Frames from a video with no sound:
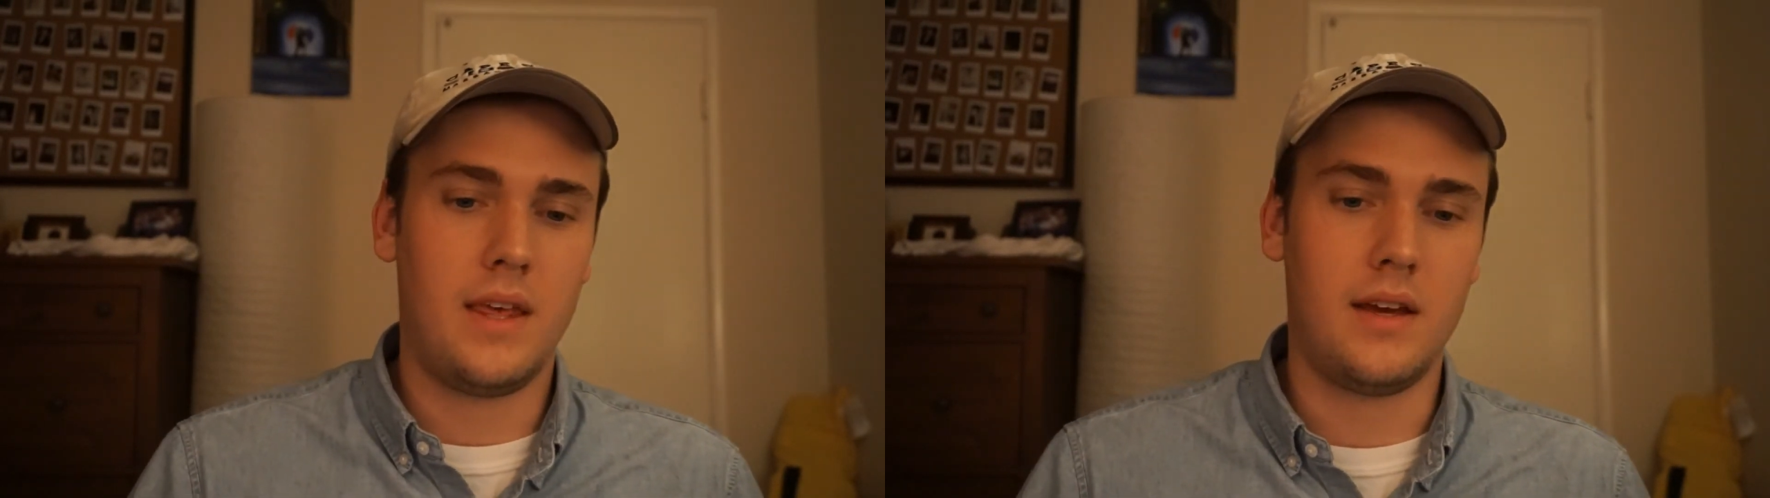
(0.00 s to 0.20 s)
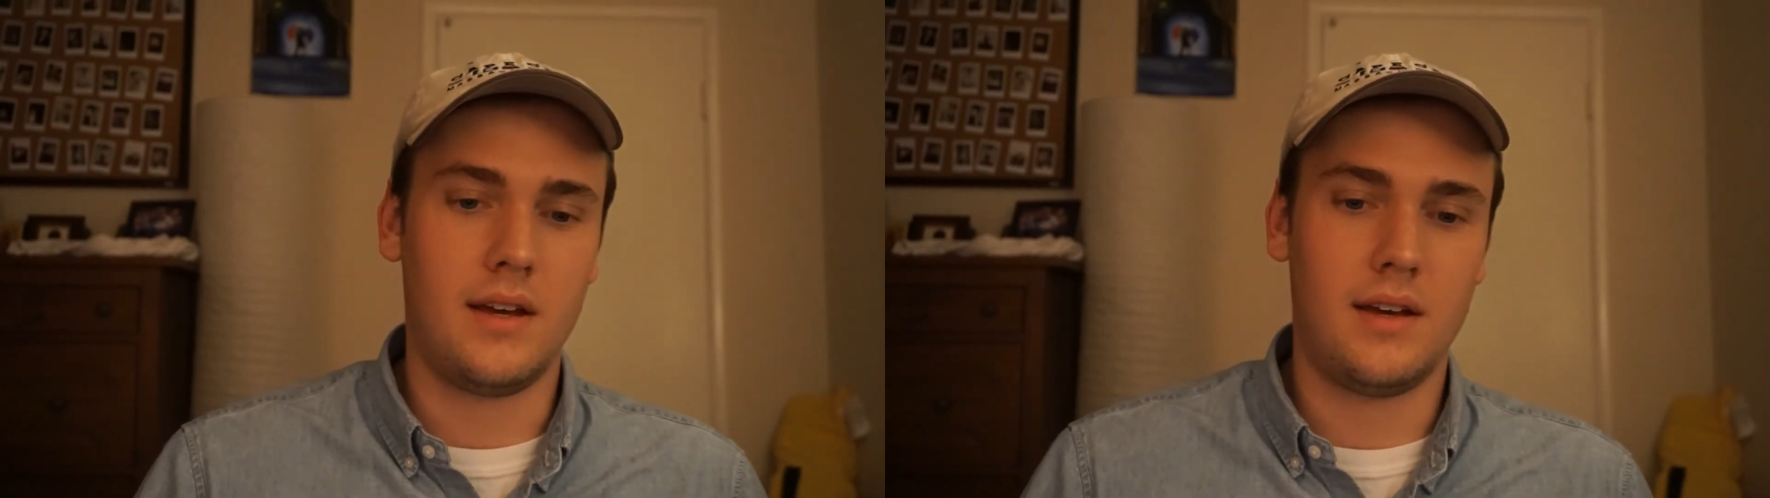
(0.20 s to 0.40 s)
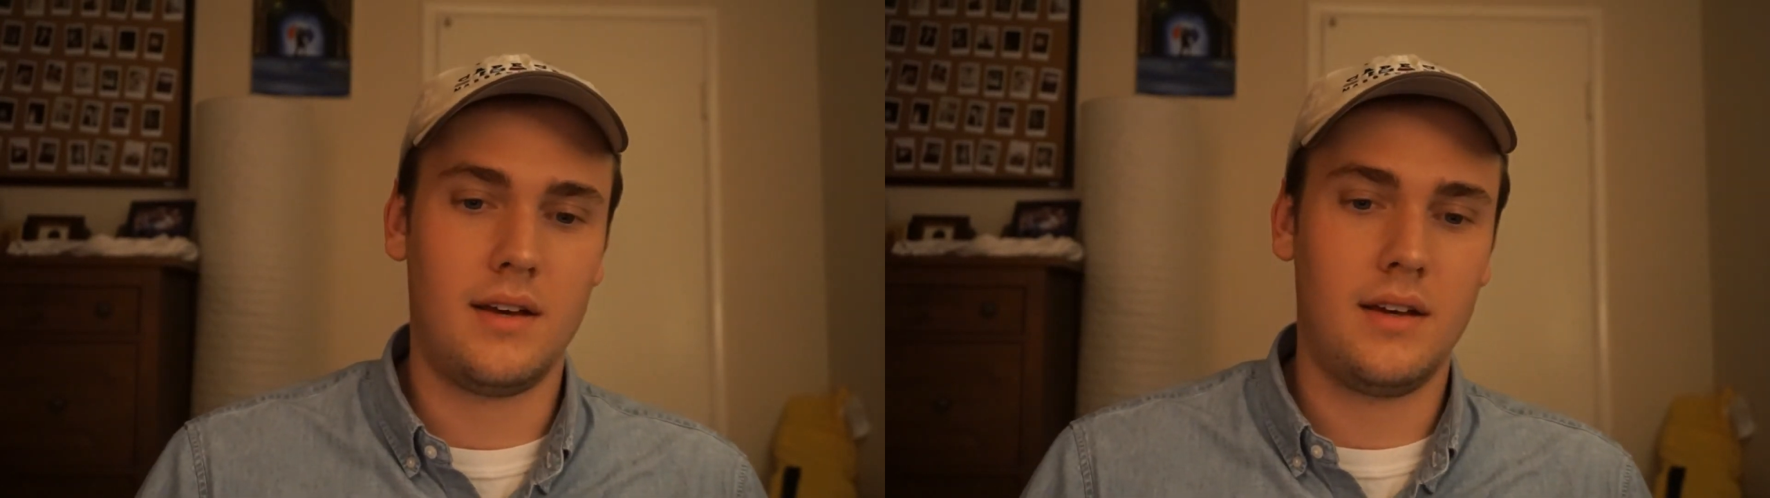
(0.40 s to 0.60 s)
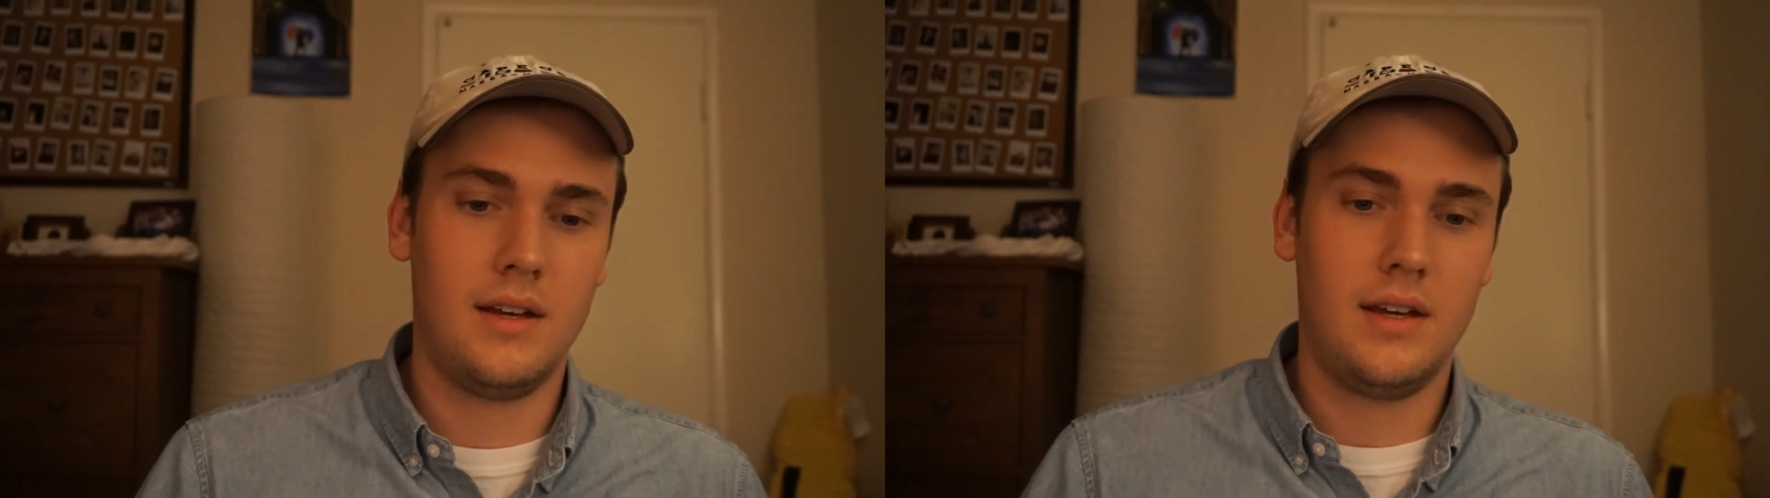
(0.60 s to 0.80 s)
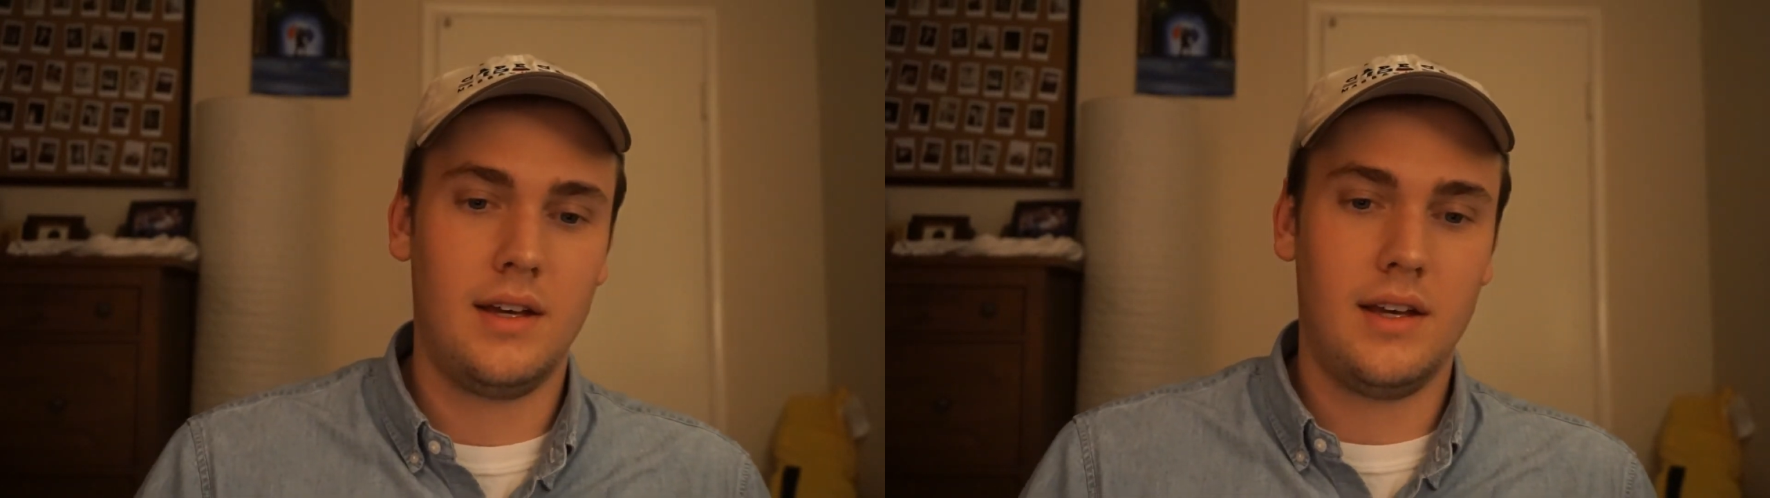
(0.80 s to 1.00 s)

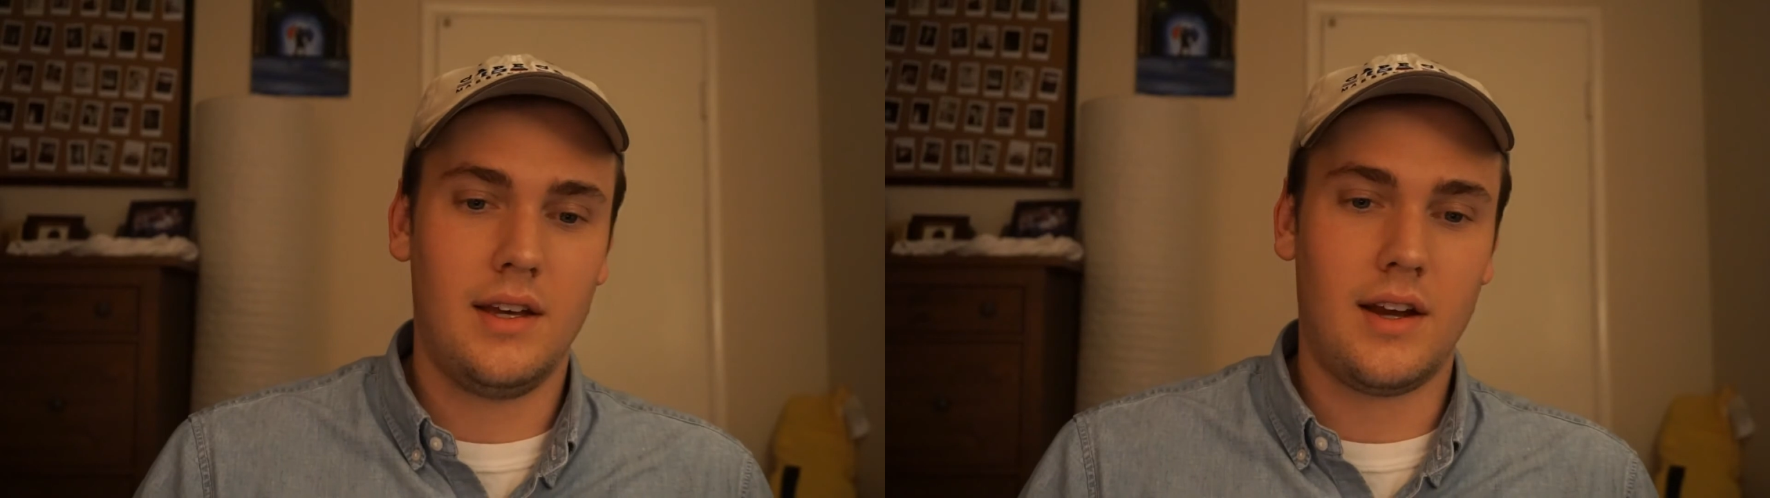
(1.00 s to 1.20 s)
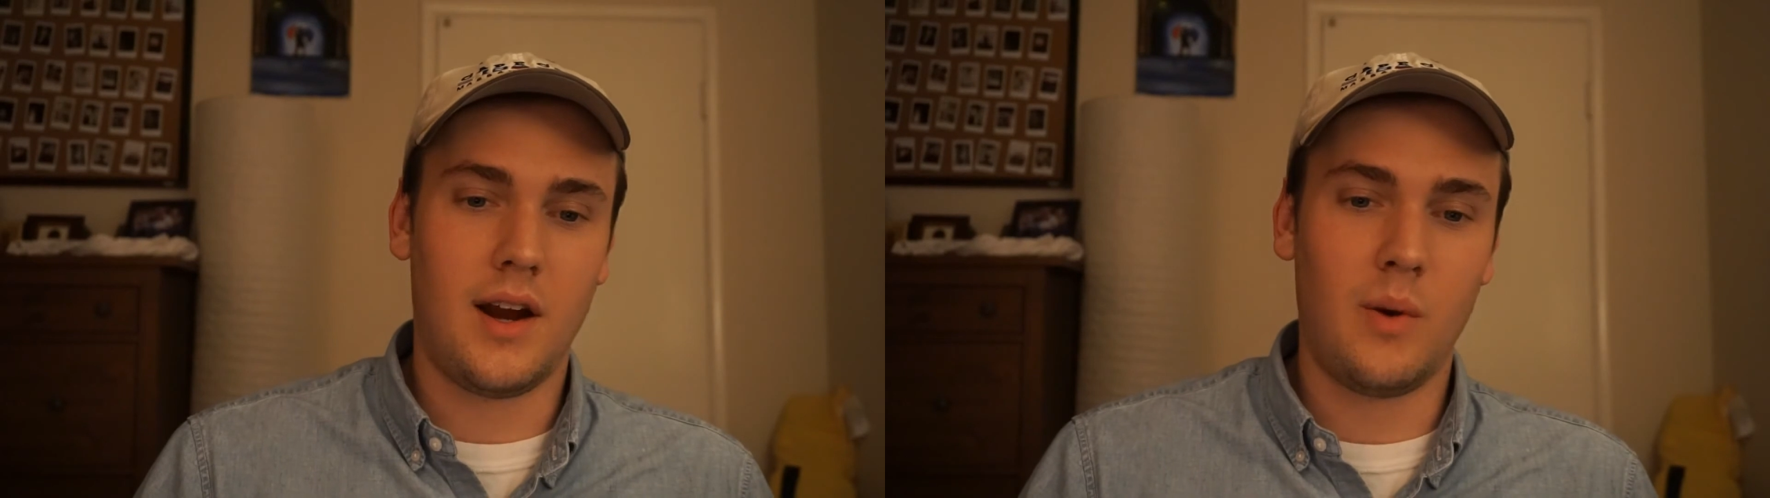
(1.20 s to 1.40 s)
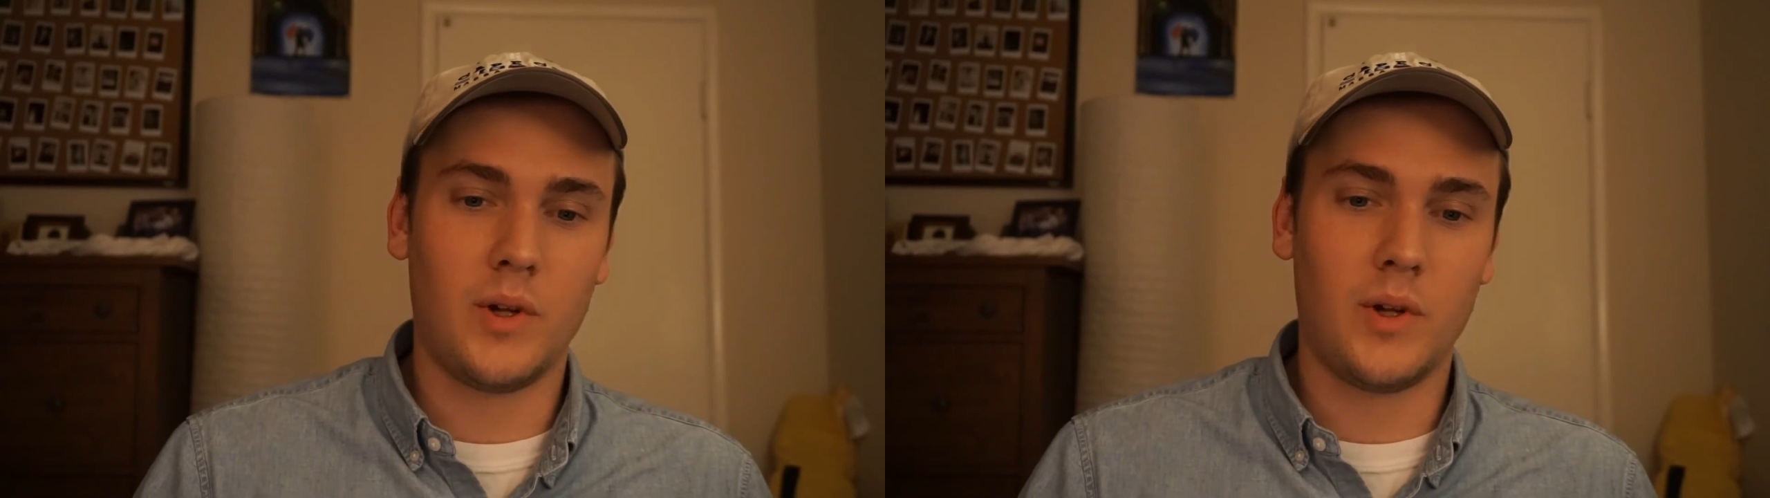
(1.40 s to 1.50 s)
Alright,